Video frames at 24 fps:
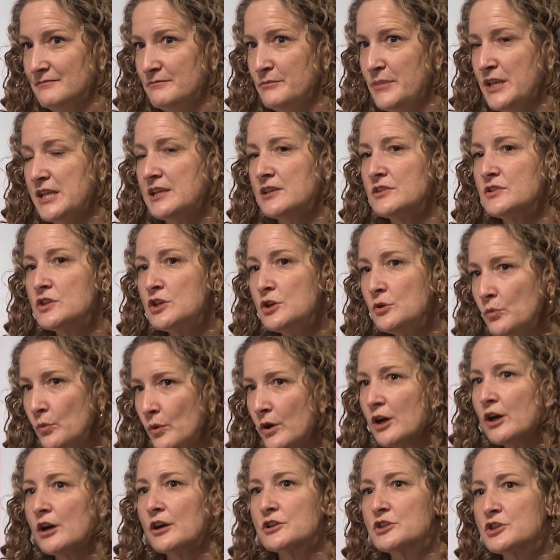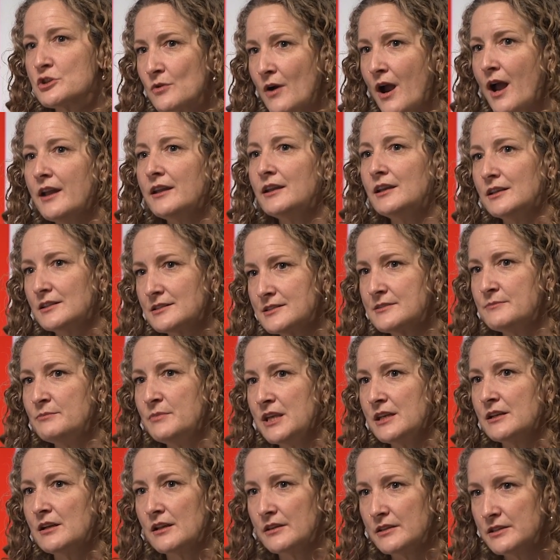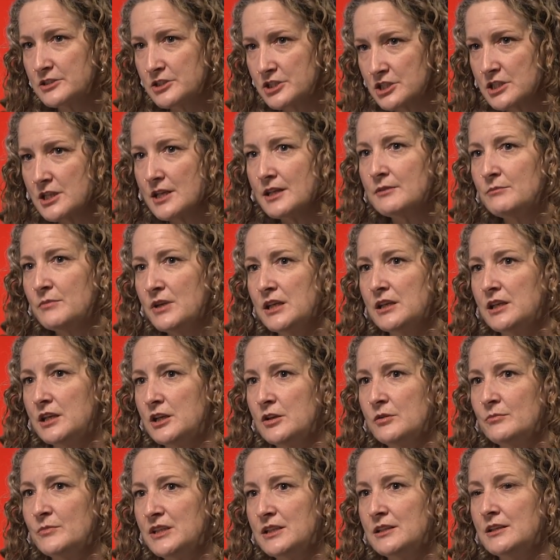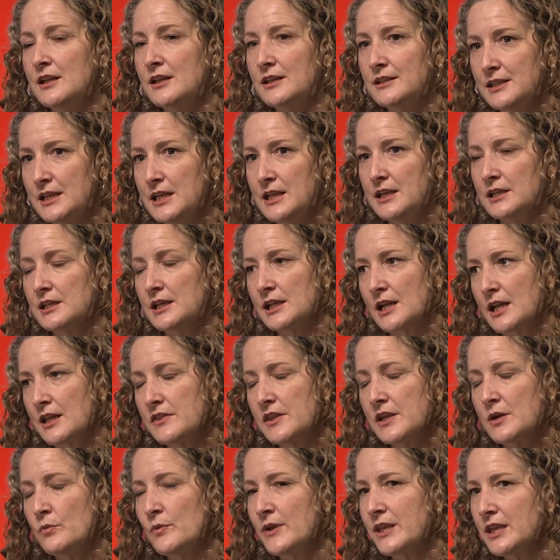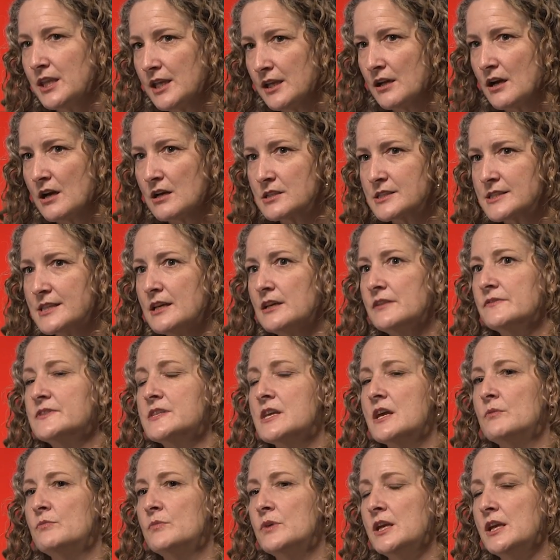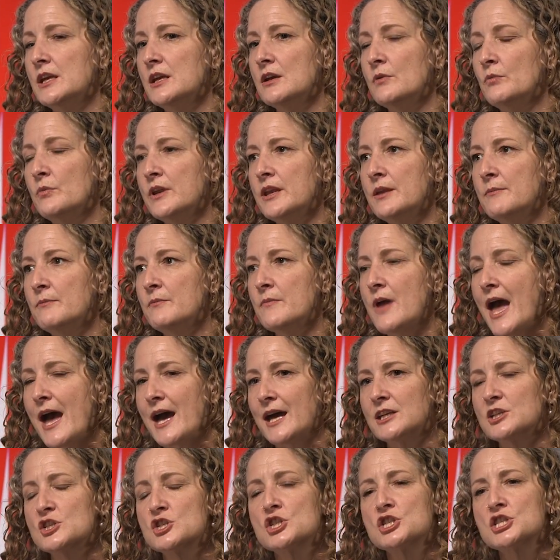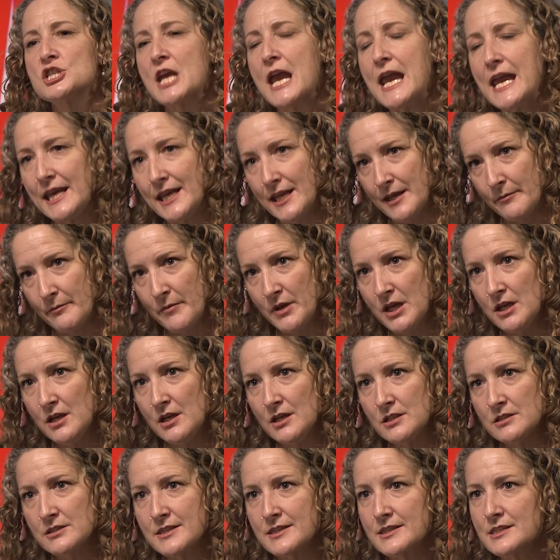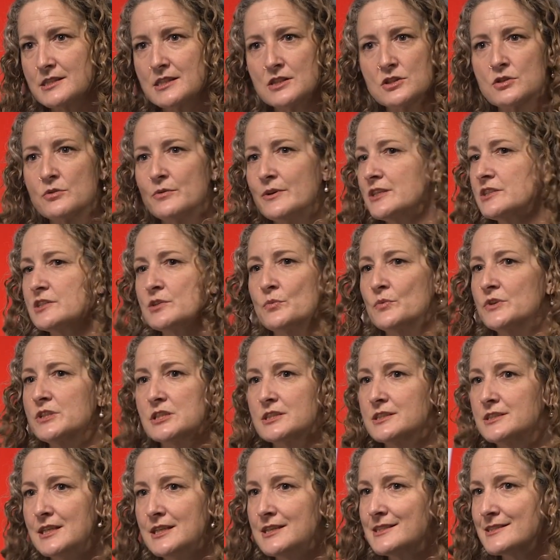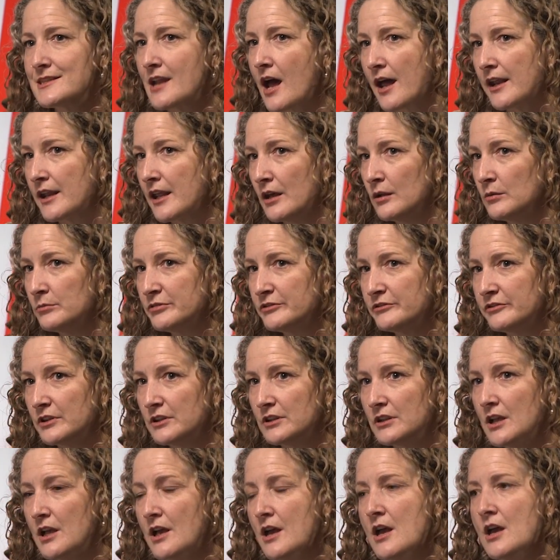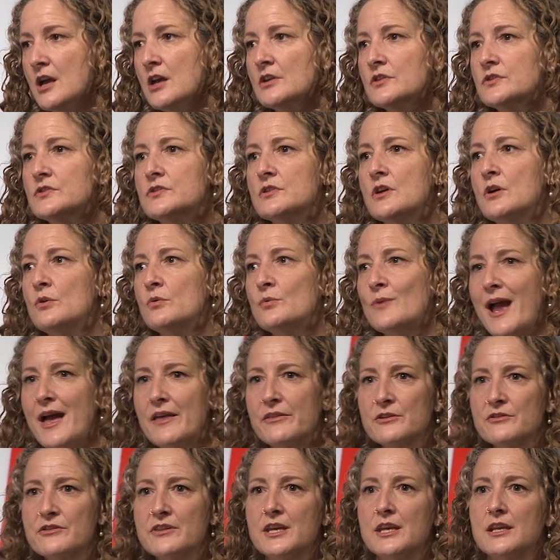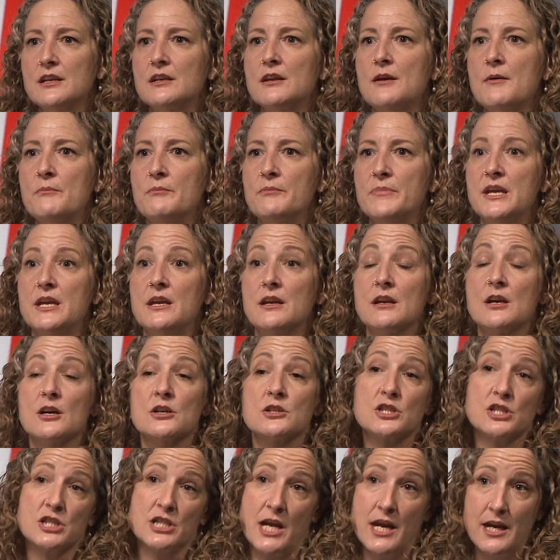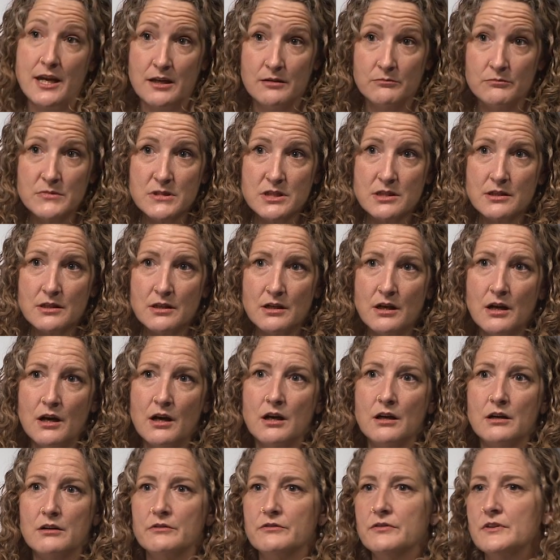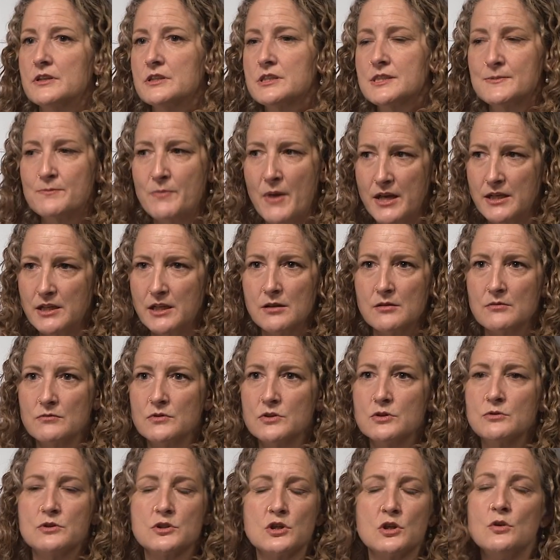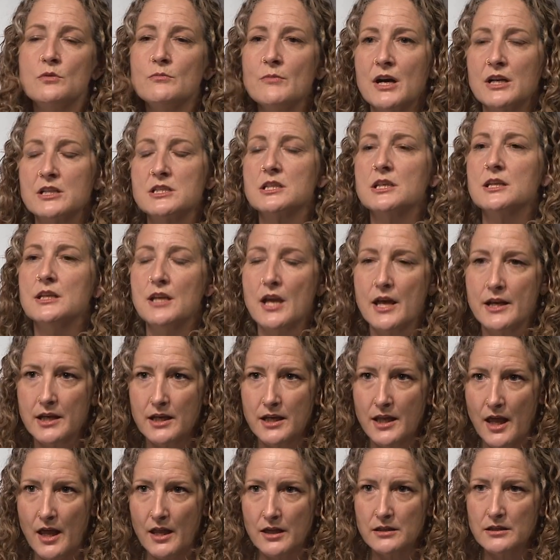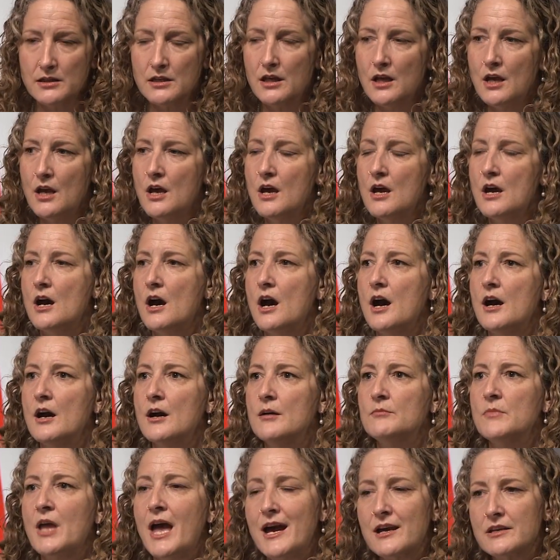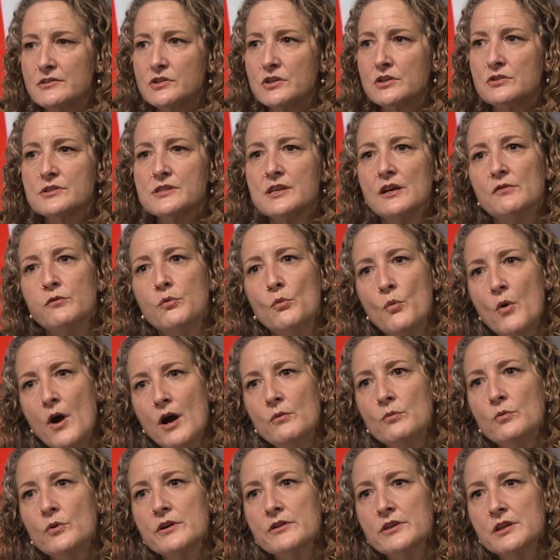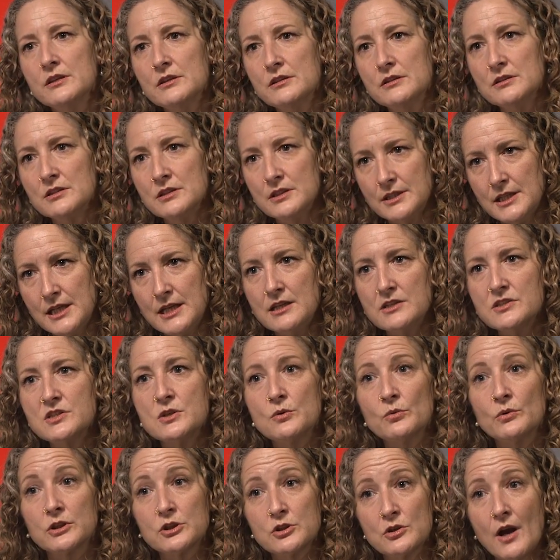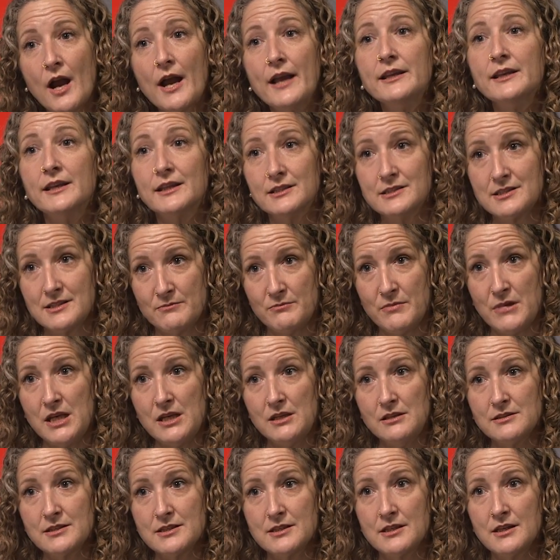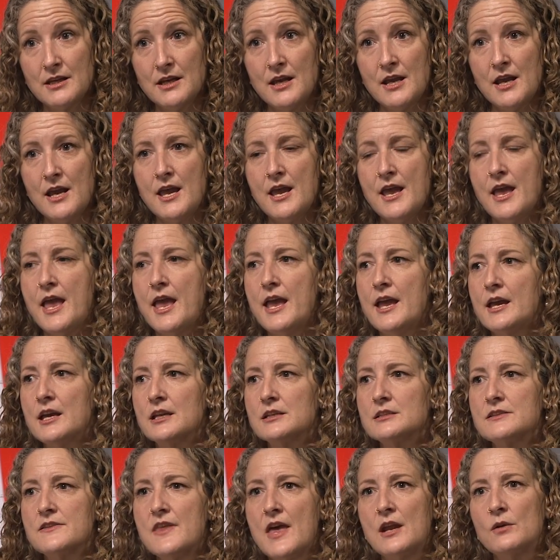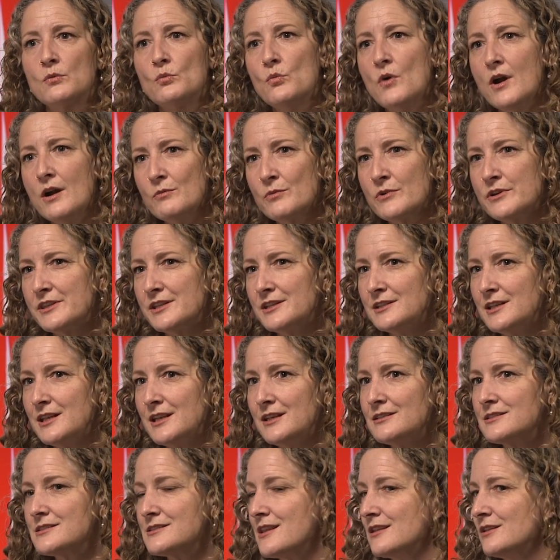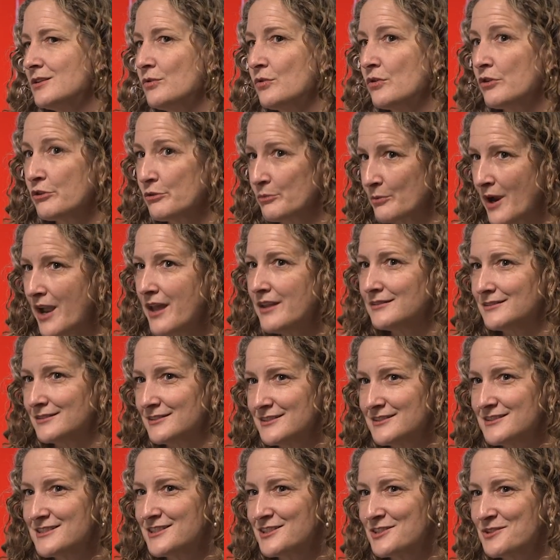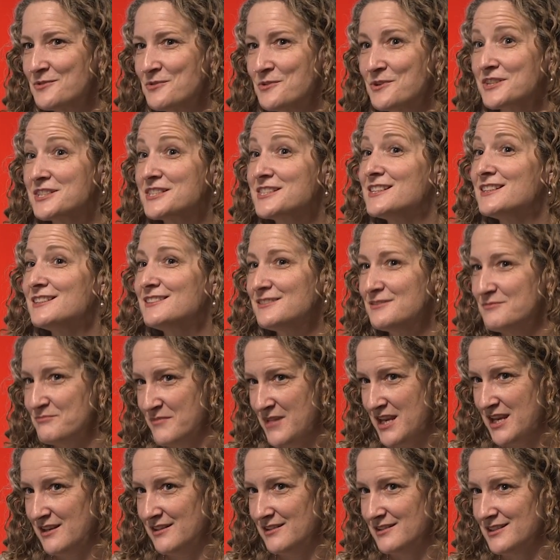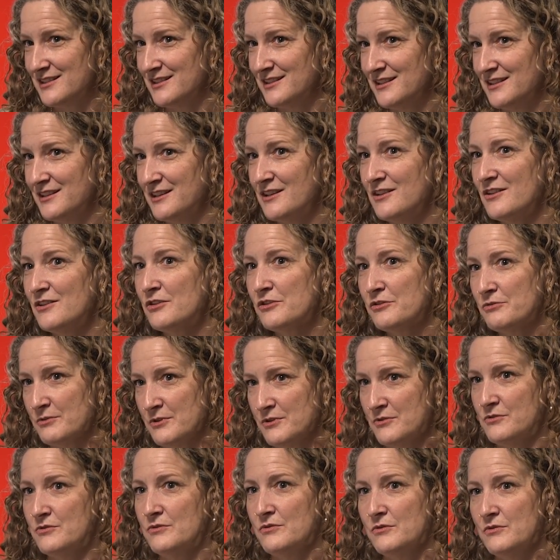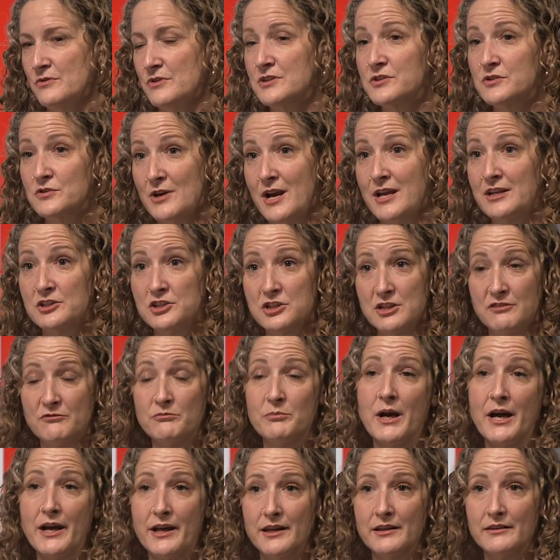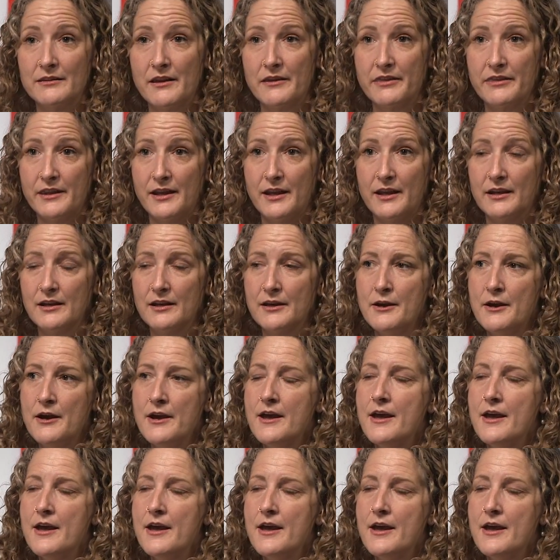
Because you were trying to meet a legitimate human need. And I think we kick ourselves and we add shame to the situation, which is not helpful. So rather than being ashamed of spending too much yet again, ask yourself, what were the needs you were trying to meet? And then what were the needs that you threatened or didn't meet through the strategy of buying the thing?